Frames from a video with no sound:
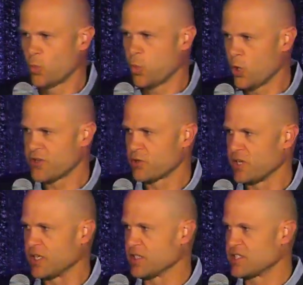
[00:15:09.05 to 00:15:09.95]

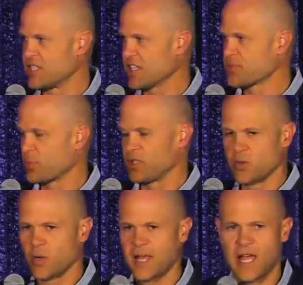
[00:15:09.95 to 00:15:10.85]
wondering desperately
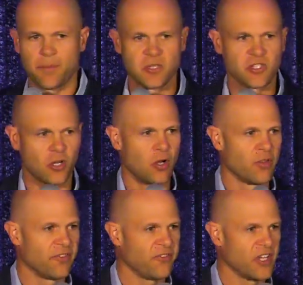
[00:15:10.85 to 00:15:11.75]
what happened to all
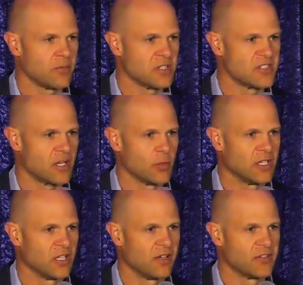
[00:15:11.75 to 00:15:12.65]
the families that we
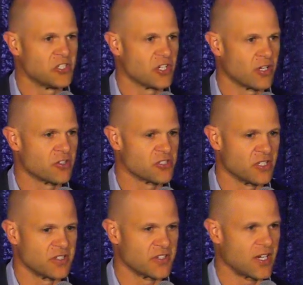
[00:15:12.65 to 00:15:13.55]
loved and cherished
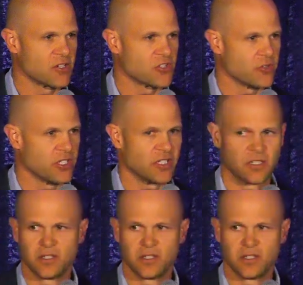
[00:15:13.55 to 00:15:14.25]
at Desire Street.